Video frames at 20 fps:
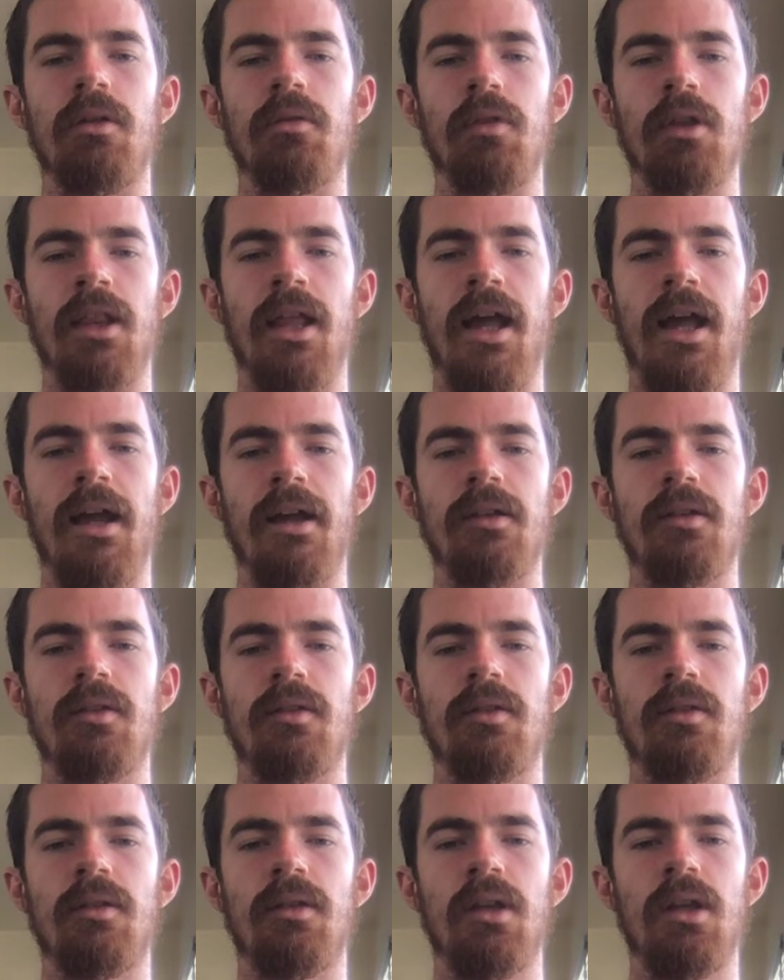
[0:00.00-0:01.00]

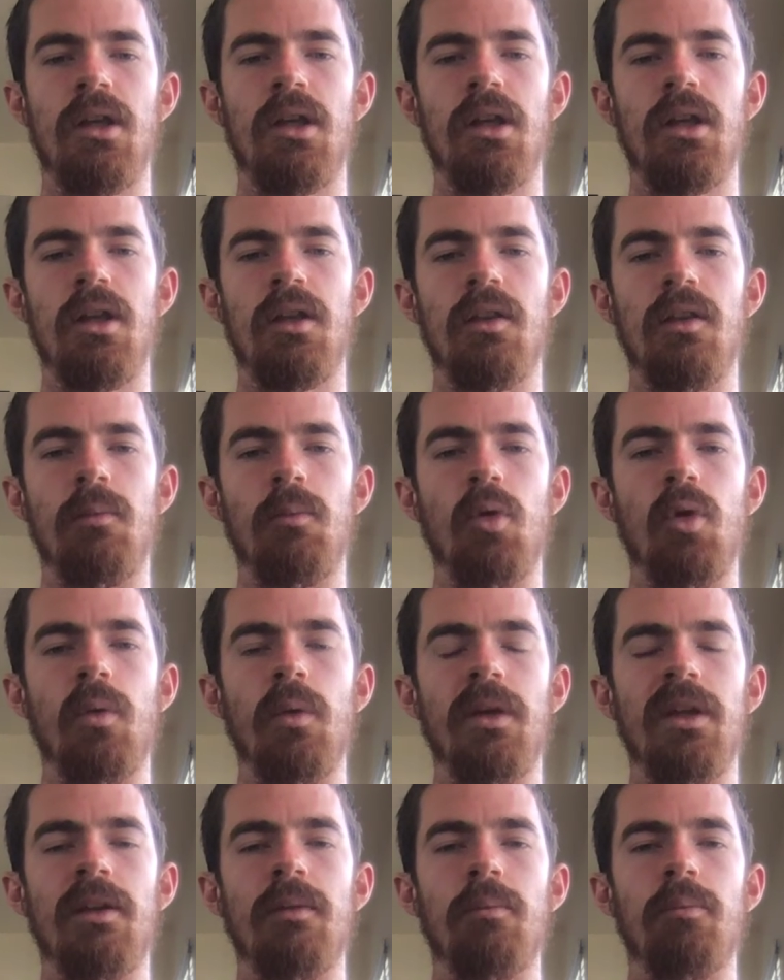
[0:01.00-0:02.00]
relax, the more
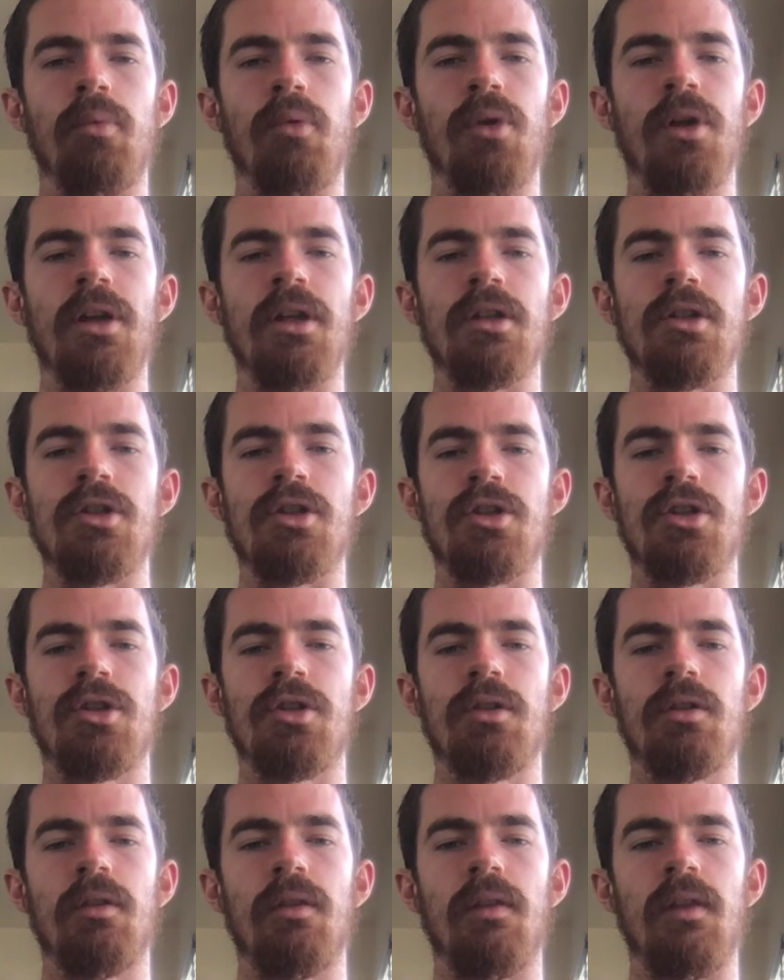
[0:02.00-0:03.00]
we can
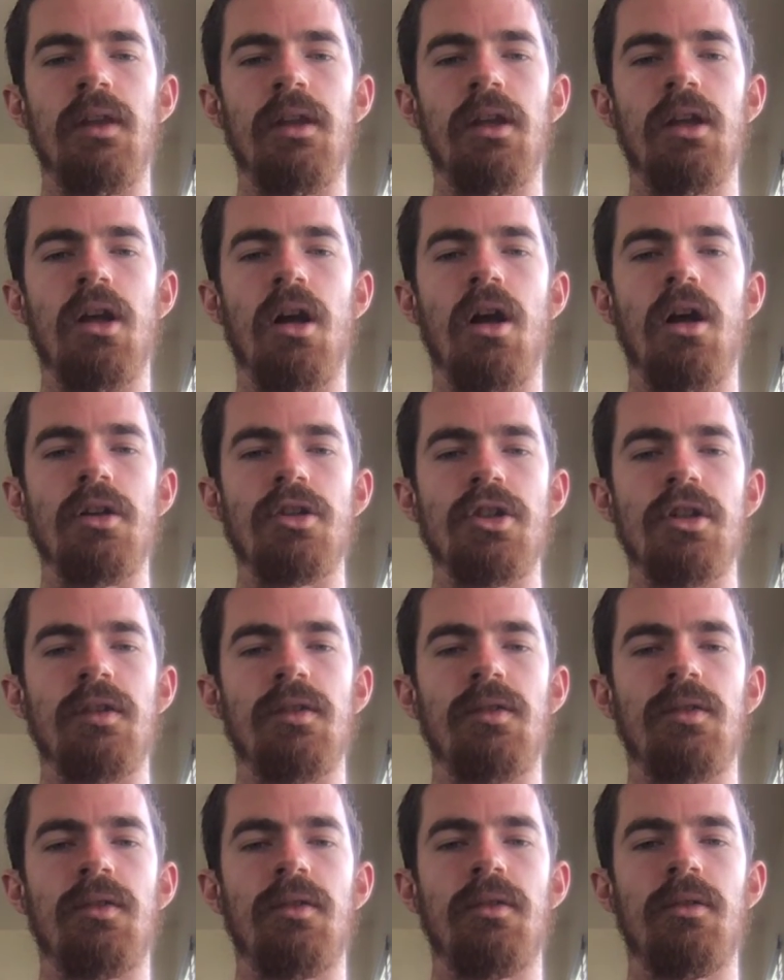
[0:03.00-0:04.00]
bridge the
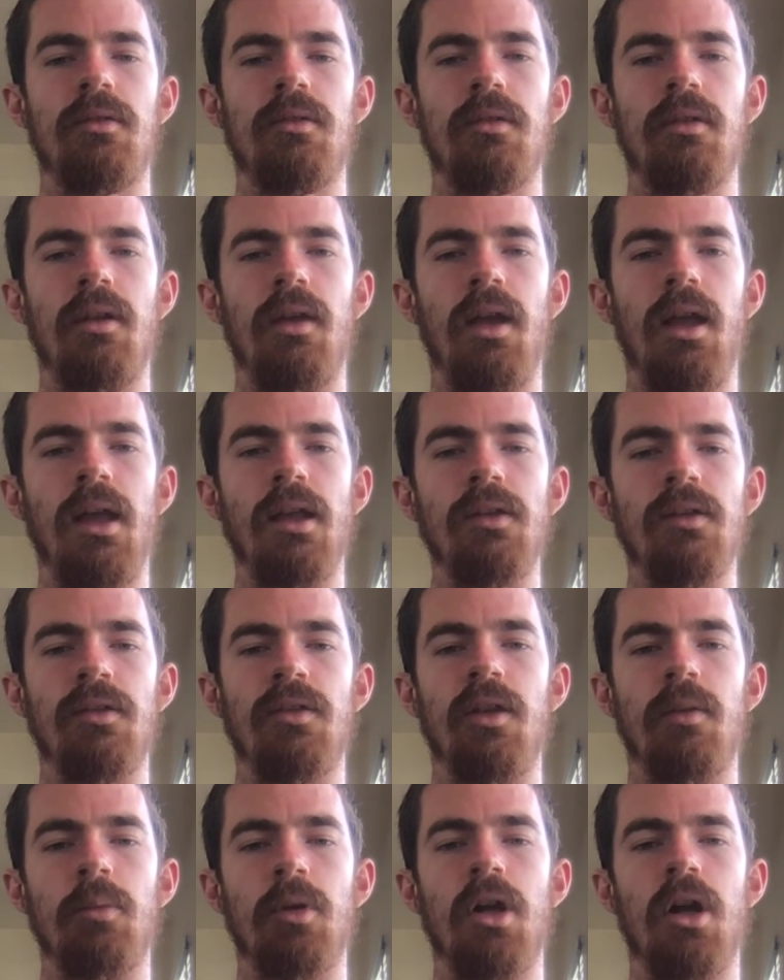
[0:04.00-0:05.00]
conscious and
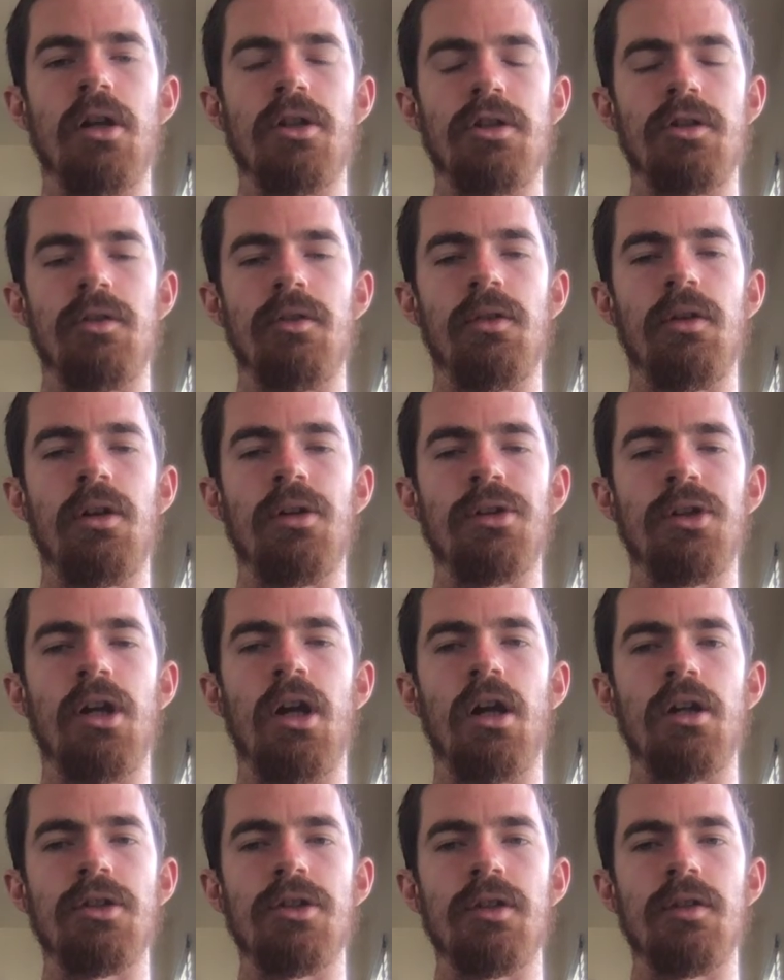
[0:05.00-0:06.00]
subconscious or
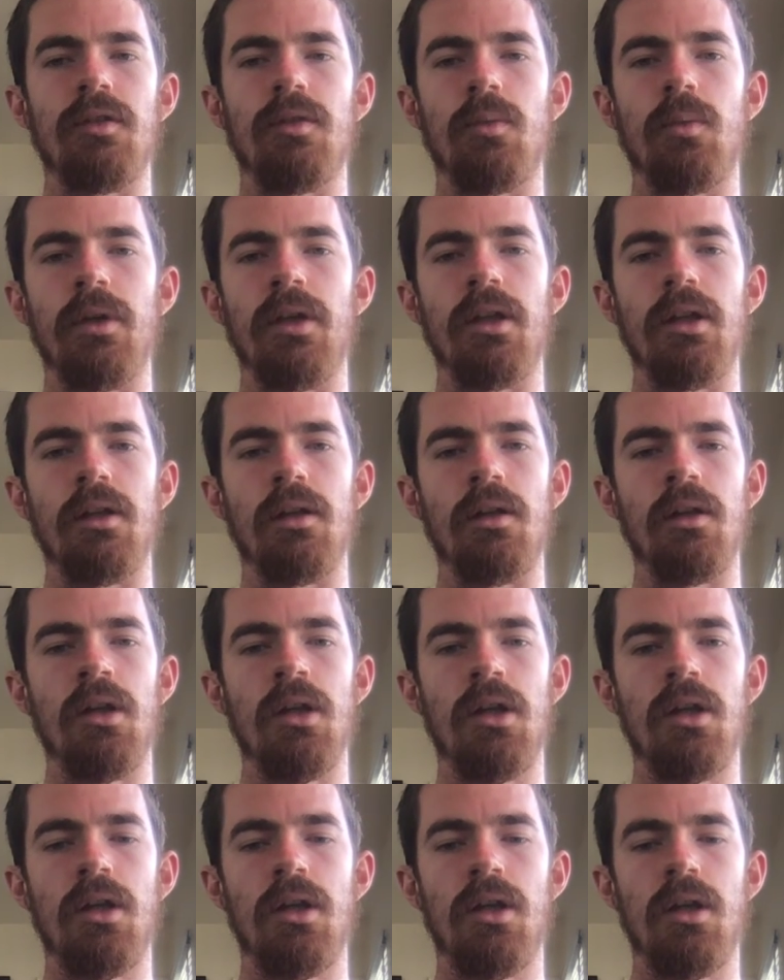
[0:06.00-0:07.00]
unconscious. We can
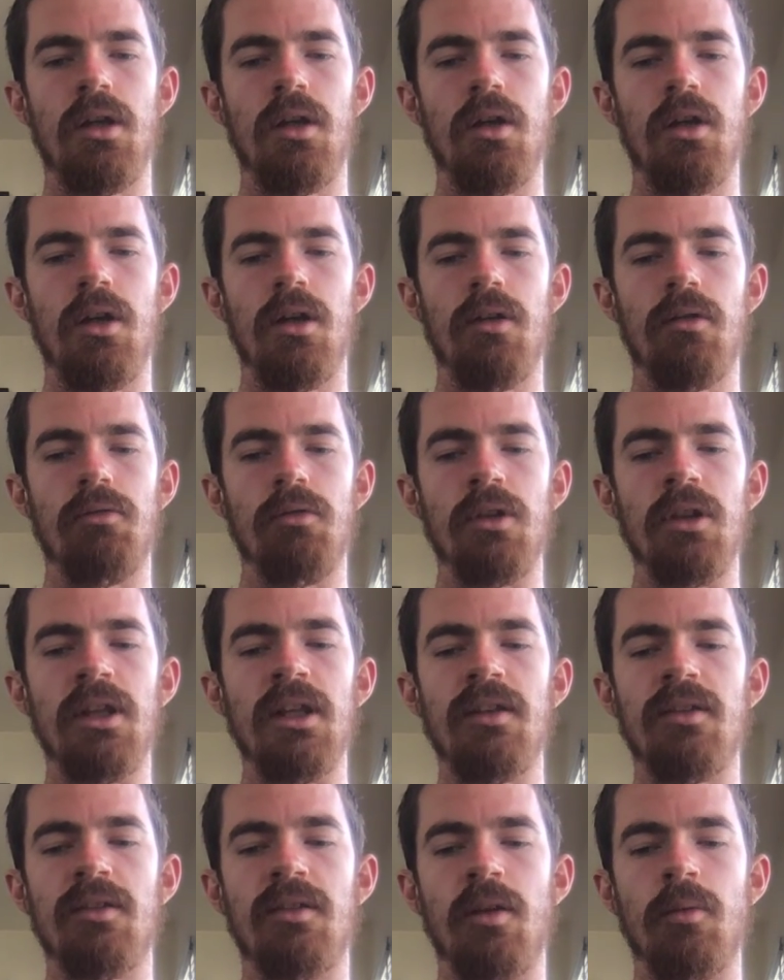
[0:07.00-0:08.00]

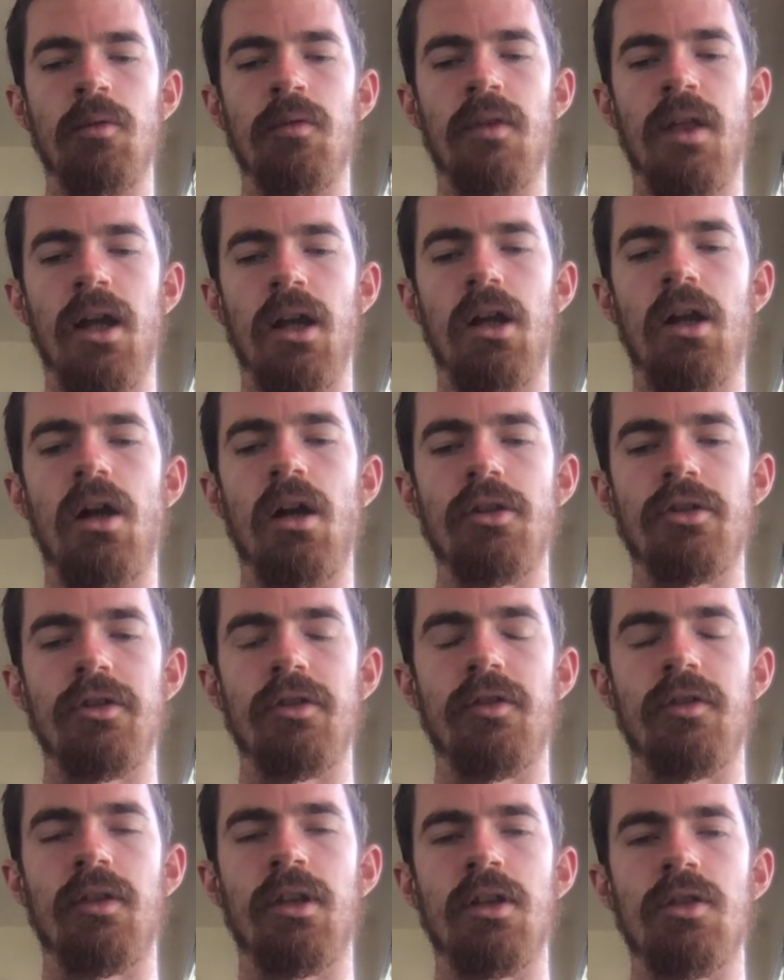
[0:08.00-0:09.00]
release some of that
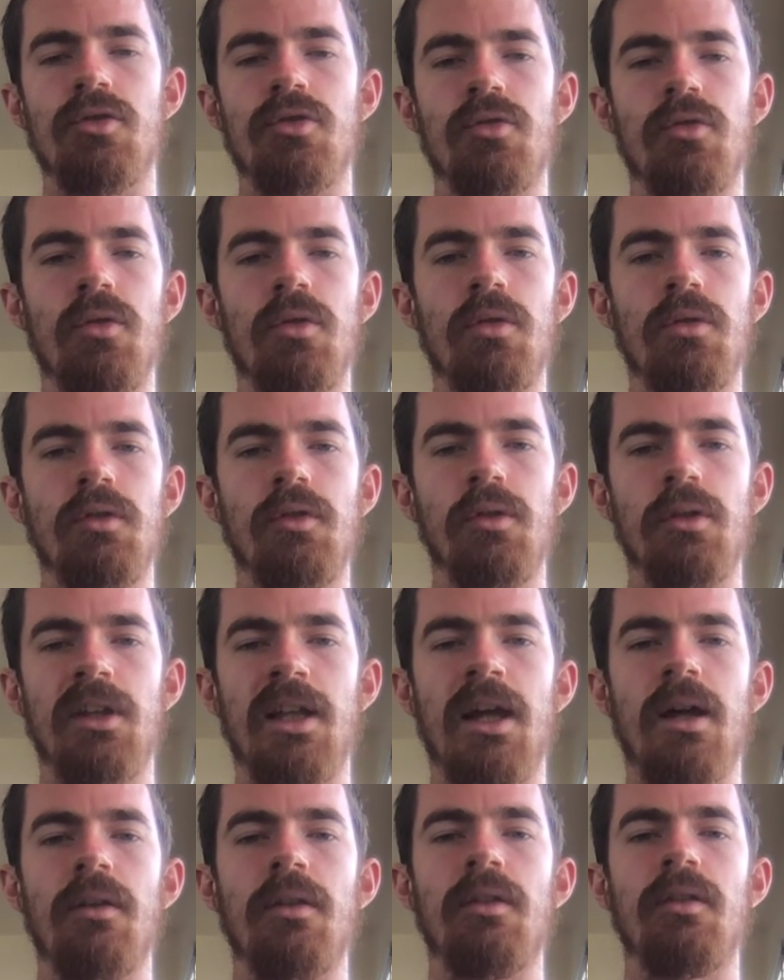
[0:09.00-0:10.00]
conscious control to
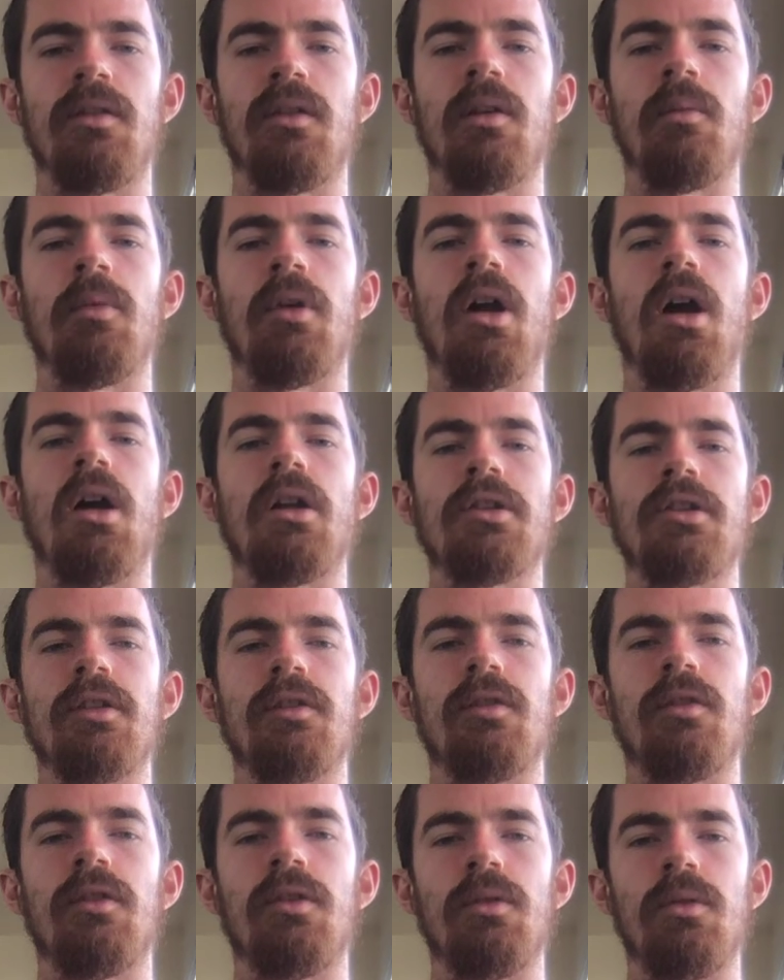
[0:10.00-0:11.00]
allow the
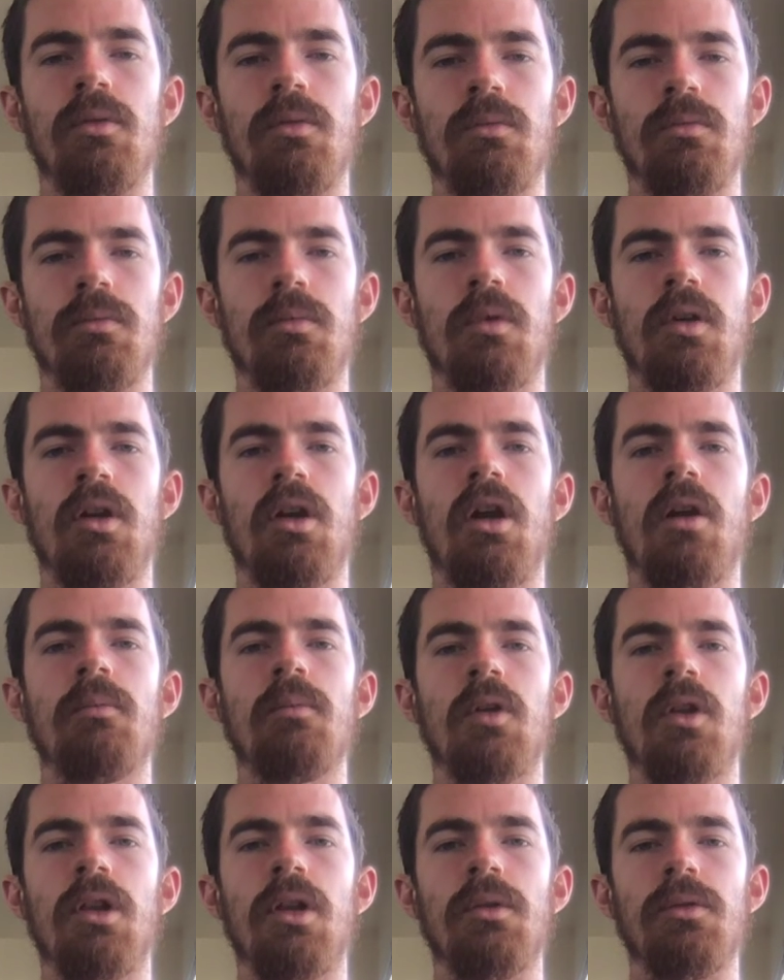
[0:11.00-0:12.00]
subconscious to come
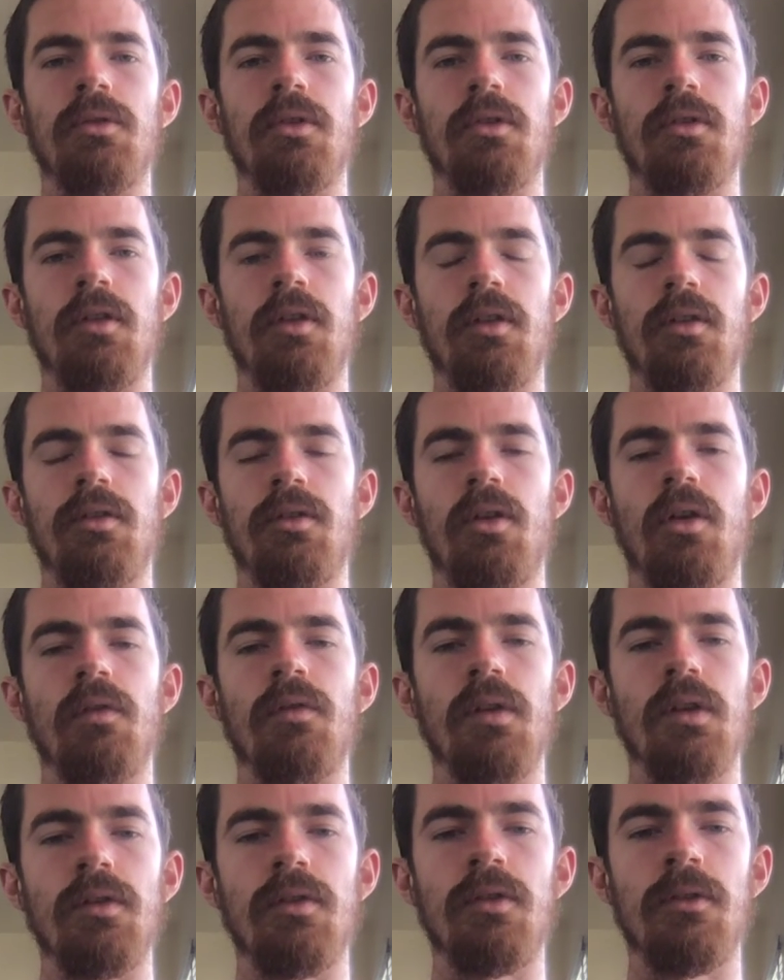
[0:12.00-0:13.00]
closer to the
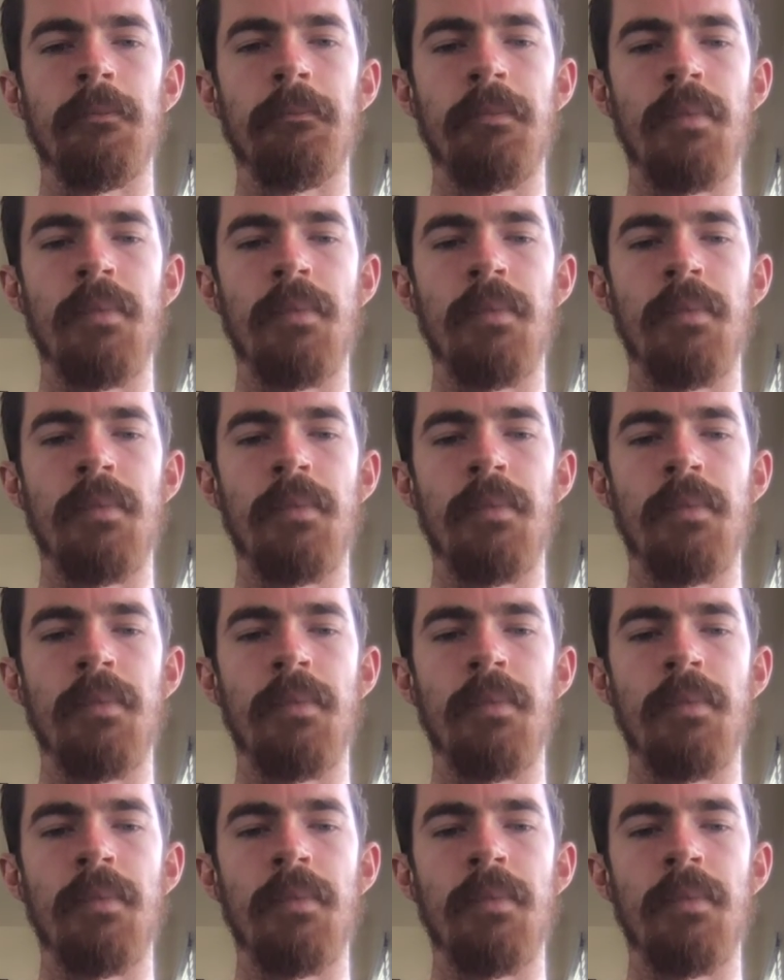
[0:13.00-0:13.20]
surface.